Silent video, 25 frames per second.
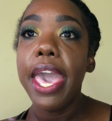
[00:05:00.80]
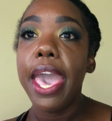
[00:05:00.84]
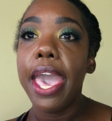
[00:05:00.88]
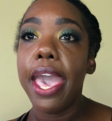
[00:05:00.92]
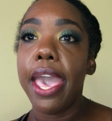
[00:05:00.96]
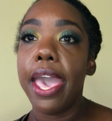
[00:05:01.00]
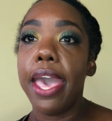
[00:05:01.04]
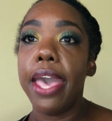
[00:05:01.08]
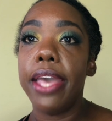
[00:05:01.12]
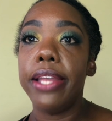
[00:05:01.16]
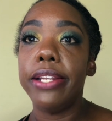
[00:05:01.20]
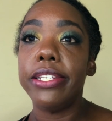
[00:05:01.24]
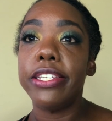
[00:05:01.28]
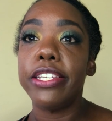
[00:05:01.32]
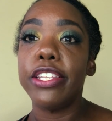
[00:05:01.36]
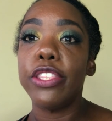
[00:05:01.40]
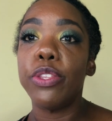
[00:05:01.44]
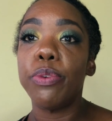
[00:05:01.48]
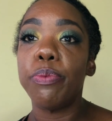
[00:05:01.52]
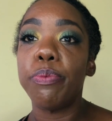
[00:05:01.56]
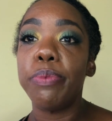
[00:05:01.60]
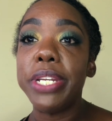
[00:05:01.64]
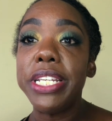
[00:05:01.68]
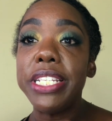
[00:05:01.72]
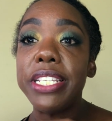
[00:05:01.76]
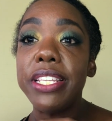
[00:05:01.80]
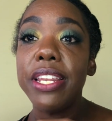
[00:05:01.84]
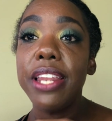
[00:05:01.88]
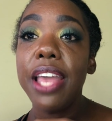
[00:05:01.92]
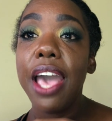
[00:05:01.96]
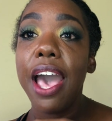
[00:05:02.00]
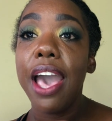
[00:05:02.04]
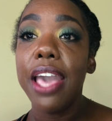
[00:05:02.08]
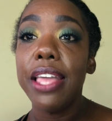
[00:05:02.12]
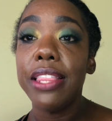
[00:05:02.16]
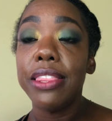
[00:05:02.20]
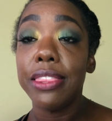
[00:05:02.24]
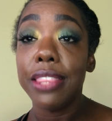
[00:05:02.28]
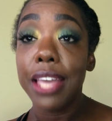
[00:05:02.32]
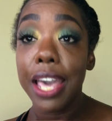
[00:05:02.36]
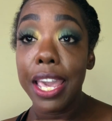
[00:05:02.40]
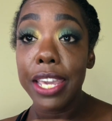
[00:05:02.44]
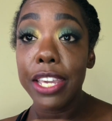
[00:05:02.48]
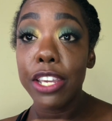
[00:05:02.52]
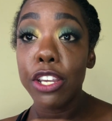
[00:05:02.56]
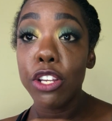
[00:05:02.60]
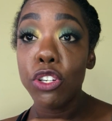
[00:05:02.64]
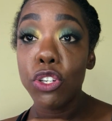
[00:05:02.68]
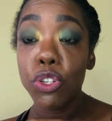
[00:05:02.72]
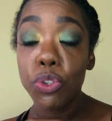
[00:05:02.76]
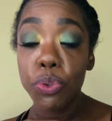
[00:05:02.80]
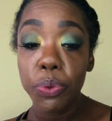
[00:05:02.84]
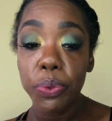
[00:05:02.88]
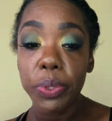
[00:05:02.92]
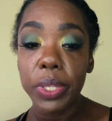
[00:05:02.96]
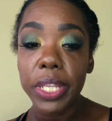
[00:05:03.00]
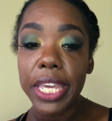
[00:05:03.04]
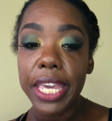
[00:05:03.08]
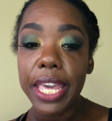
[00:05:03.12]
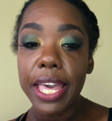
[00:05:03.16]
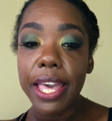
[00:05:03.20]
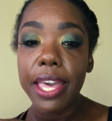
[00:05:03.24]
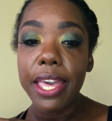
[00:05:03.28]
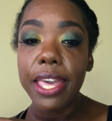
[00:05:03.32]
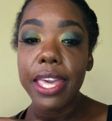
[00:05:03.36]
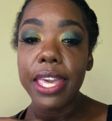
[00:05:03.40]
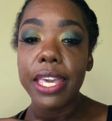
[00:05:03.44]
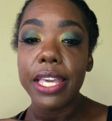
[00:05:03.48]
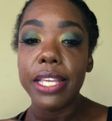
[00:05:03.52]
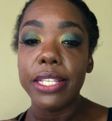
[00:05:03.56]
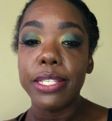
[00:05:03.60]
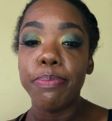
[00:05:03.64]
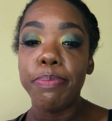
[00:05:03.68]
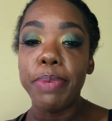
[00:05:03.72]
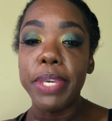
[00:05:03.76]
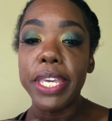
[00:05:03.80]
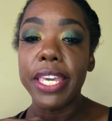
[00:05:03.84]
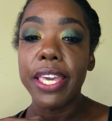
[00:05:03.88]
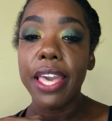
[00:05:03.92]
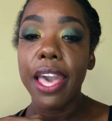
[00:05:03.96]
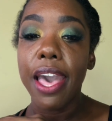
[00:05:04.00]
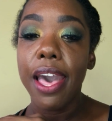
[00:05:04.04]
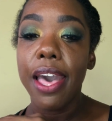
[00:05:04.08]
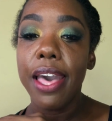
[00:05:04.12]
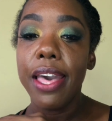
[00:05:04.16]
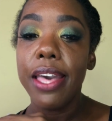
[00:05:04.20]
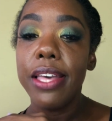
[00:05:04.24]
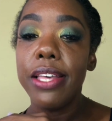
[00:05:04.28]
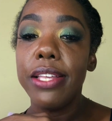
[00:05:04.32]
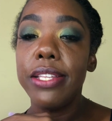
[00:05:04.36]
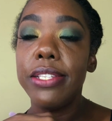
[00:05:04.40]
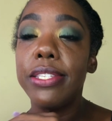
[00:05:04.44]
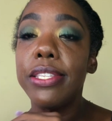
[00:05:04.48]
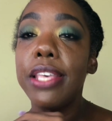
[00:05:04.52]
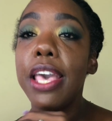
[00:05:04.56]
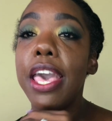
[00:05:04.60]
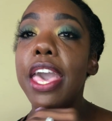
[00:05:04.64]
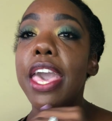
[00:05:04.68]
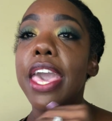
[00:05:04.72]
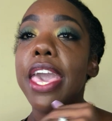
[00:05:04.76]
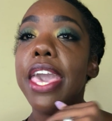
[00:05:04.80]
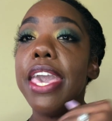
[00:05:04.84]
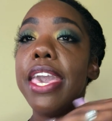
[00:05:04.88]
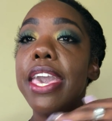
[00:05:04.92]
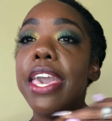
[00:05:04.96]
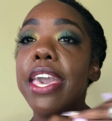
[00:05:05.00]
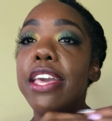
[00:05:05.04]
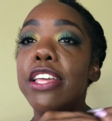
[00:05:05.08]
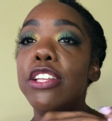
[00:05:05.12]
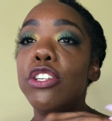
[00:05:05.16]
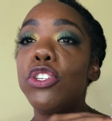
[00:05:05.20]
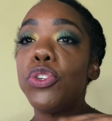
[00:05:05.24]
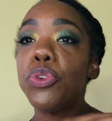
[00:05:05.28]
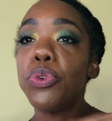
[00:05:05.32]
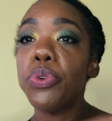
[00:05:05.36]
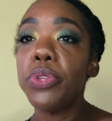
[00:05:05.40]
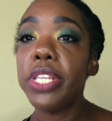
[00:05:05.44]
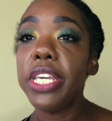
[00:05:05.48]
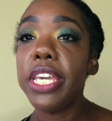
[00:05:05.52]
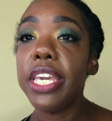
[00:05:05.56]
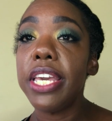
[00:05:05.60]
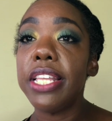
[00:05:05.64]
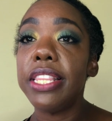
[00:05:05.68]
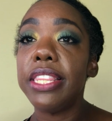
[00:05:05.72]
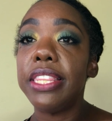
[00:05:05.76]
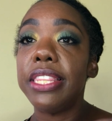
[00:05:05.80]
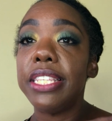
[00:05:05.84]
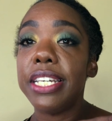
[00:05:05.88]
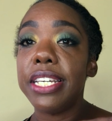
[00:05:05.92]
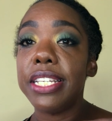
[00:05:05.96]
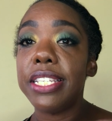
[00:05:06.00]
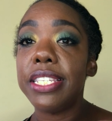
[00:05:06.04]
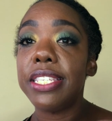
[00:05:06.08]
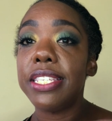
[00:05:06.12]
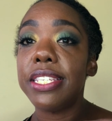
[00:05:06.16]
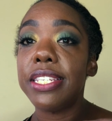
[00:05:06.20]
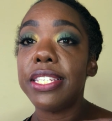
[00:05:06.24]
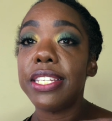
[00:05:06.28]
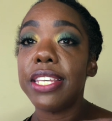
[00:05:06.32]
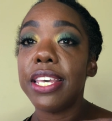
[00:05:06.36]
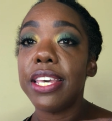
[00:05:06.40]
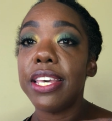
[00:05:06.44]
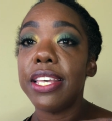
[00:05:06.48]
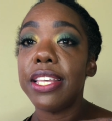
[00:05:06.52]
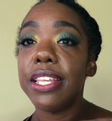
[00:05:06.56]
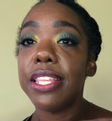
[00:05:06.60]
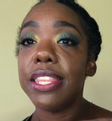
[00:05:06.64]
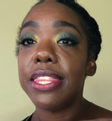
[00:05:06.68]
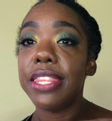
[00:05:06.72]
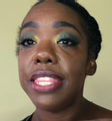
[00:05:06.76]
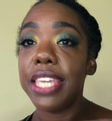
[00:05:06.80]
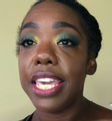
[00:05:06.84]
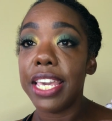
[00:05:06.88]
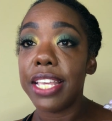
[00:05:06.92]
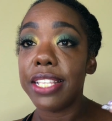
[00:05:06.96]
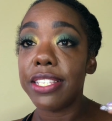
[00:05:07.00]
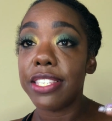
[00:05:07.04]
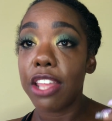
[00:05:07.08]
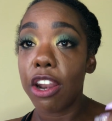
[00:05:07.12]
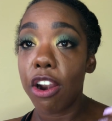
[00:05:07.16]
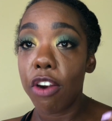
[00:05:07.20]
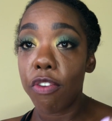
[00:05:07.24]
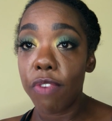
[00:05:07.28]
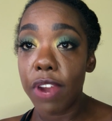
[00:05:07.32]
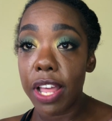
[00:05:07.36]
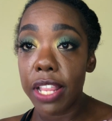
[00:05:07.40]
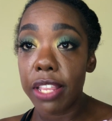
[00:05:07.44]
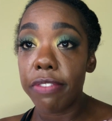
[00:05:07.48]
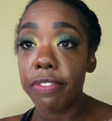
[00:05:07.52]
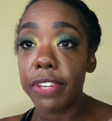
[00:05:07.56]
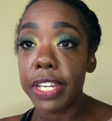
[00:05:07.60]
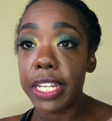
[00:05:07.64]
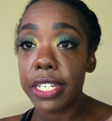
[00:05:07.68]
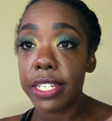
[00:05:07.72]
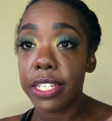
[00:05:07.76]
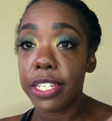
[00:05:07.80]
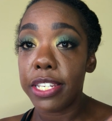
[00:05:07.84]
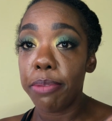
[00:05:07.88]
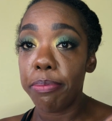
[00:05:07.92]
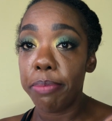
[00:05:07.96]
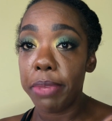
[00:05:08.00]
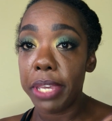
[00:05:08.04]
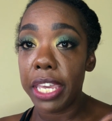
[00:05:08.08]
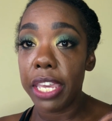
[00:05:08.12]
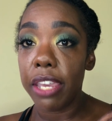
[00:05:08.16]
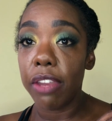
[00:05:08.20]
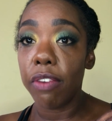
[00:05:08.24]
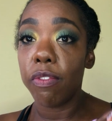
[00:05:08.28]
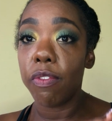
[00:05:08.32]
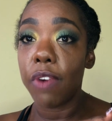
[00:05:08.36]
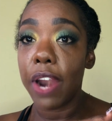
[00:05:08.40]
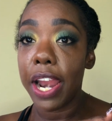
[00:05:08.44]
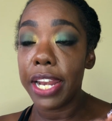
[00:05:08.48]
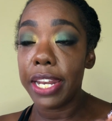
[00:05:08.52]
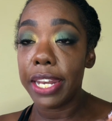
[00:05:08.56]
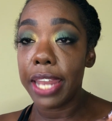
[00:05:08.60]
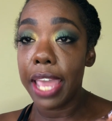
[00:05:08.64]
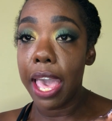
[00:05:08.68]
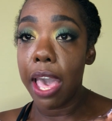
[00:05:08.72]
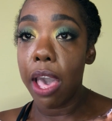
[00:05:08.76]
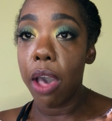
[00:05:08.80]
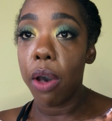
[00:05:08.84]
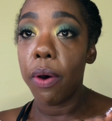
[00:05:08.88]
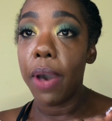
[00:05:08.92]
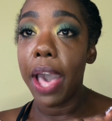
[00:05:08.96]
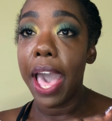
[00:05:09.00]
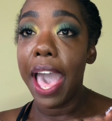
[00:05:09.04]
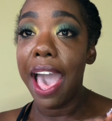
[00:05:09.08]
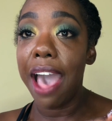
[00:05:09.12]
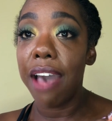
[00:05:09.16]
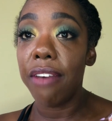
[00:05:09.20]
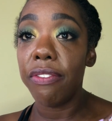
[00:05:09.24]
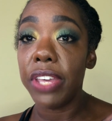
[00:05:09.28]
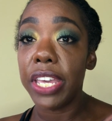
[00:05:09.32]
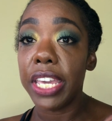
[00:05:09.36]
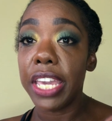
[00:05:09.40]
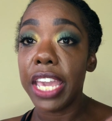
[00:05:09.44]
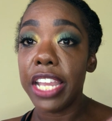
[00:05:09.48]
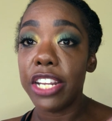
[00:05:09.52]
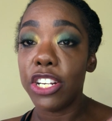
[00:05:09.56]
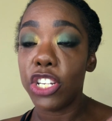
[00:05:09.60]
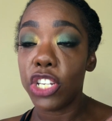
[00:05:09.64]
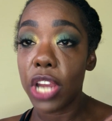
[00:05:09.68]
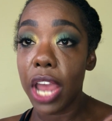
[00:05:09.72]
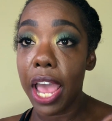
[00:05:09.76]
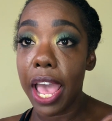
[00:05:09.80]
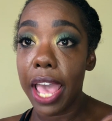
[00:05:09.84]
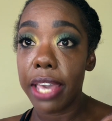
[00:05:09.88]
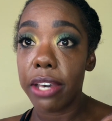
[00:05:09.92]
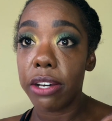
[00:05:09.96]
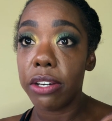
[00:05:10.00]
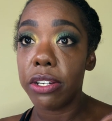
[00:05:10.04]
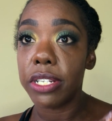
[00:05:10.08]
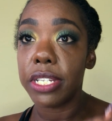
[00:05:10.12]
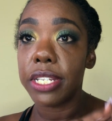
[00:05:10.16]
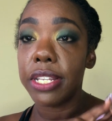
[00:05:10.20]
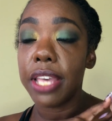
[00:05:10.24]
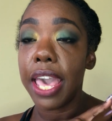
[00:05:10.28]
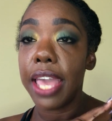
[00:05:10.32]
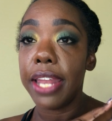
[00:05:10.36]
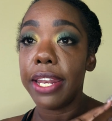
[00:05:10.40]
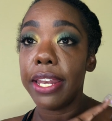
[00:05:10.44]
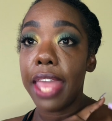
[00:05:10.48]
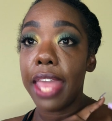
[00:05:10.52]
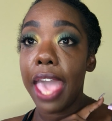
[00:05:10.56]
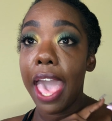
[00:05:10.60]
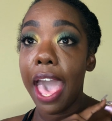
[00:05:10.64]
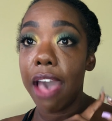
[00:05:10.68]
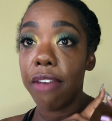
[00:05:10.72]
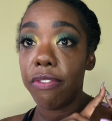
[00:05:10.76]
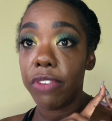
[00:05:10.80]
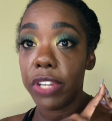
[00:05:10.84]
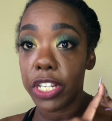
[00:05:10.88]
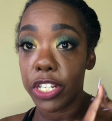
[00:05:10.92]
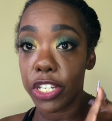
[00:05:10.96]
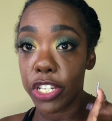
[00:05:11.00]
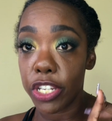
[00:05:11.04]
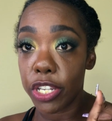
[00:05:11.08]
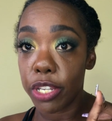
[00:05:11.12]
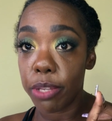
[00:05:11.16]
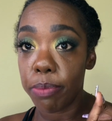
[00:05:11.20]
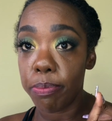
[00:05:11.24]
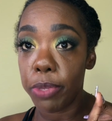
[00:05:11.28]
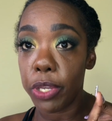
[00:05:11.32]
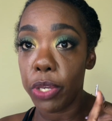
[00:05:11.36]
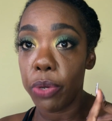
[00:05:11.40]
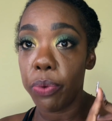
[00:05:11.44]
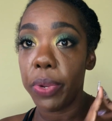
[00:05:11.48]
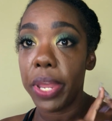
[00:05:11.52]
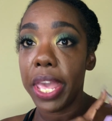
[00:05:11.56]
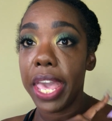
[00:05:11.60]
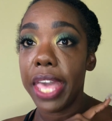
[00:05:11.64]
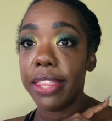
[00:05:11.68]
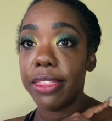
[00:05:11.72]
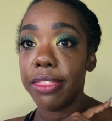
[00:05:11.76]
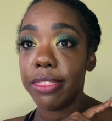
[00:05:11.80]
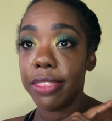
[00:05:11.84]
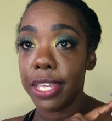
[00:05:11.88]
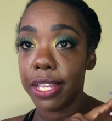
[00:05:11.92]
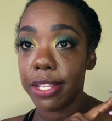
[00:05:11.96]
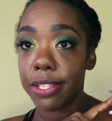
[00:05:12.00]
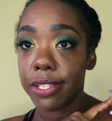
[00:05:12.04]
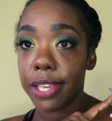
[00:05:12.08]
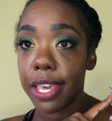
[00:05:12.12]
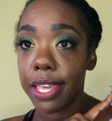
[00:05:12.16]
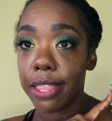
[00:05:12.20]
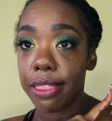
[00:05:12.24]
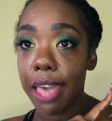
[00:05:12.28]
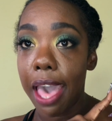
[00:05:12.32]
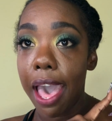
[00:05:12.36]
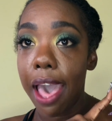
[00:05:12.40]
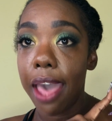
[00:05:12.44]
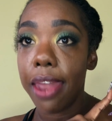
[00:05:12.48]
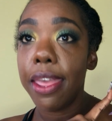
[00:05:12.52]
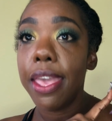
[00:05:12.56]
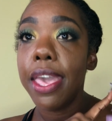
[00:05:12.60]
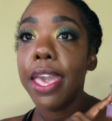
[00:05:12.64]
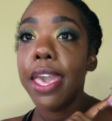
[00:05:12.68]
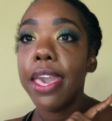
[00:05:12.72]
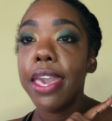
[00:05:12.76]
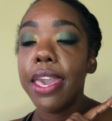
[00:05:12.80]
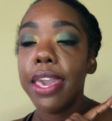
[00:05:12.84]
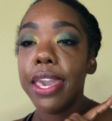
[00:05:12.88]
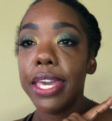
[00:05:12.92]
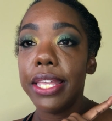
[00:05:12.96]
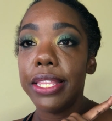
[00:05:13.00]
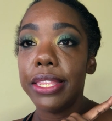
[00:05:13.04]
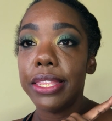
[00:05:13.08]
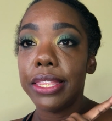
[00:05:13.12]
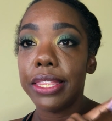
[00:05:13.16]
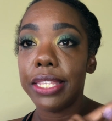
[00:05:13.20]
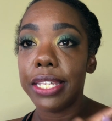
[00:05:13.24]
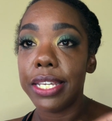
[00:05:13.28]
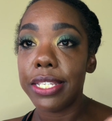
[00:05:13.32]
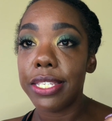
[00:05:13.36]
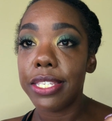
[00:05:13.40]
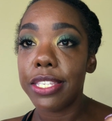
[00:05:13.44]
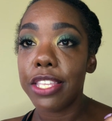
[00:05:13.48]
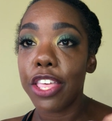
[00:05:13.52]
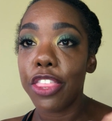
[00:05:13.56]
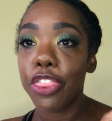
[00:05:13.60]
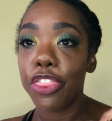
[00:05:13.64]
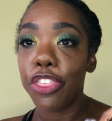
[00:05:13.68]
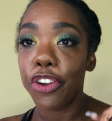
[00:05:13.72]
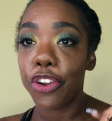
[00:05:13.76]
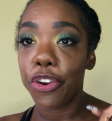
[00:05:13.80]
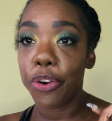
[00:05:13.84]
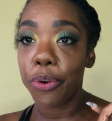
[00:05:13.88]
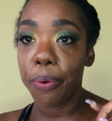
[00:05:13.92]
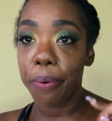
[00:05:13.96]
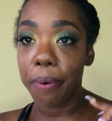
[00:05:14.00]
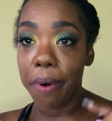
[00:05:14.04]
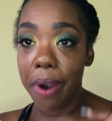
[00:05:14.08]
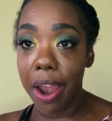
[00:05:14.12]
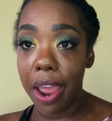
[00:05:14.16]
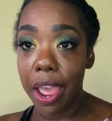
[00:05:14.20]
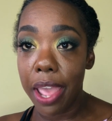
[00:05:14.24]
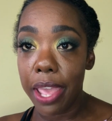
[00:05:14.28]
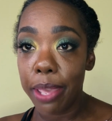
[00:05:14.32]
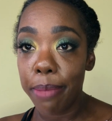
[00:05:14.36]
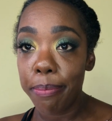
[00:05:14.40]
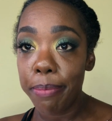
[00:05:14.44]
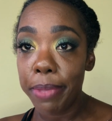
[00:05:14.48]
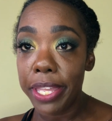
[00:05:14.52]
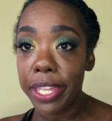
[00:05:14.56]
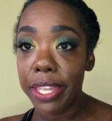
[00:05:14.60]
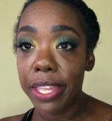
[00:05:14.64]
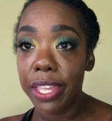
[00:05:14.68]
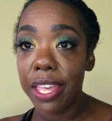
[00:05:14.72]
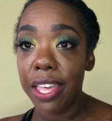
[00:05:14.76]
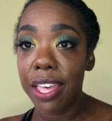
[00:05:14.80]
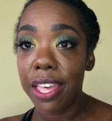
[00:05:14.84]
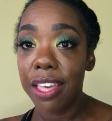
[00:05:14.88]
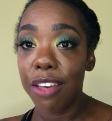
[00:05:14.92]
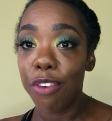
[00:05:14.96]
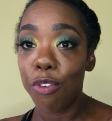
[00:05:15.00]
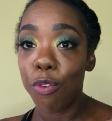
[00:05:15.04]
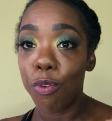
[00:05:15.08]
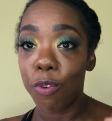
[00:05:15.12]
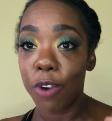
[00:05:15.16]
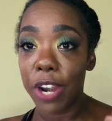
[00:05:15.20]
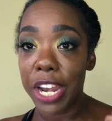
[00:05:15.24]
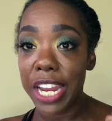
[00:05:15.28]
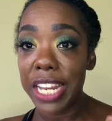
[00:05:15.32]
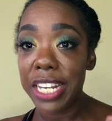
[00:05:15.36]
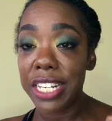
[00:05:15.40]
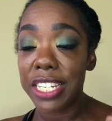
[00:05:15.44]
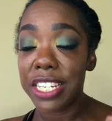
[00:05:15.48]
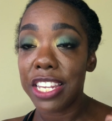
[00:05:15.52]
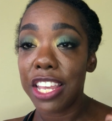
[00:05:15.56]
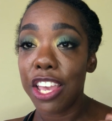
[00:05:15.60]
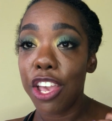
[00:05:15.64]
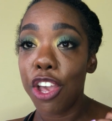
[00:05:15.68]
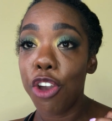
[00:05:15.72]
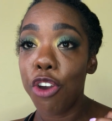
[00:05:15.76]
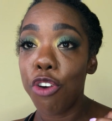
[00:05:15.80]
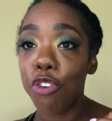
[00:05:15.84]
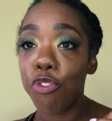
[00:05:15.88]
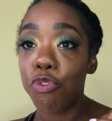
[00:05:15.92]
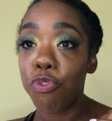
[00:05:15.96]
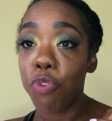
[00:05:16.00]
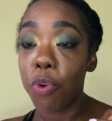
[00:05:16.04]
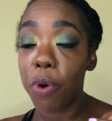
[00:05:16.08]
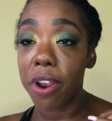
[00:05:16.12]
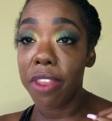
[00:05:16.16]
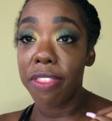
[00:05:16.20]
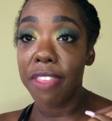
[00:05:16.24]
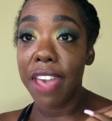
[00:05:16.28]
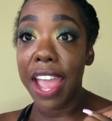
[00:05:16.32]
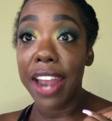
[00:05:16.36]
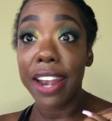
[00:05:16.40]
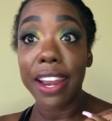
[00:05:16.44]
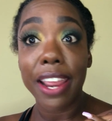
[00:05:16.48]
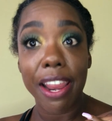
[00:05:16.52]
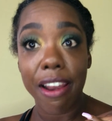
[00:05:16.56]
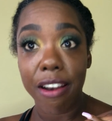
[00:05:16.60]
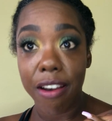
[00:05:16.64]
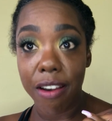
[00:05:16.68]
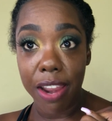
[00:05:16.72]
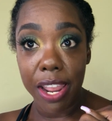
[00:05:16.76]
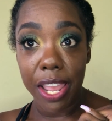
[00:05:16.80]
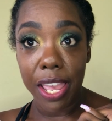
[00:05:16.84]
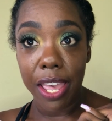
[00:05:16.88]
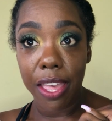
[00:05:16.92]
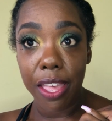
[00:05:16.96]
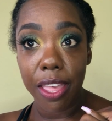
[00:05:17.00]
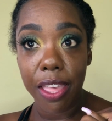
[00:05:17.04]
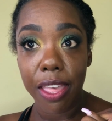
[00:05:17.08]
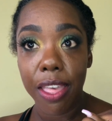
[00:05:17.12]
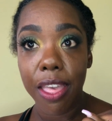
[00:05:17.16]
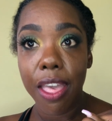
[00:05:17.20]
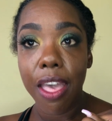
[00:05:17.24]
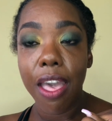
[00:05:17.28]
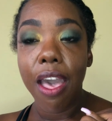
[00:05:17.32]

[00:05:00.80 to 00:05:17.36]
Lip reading: And the reason I like Trulia is because Trulia lists things that are relevant to me right now, having a child and having to commute and things like that. It lists the crime rate for that area.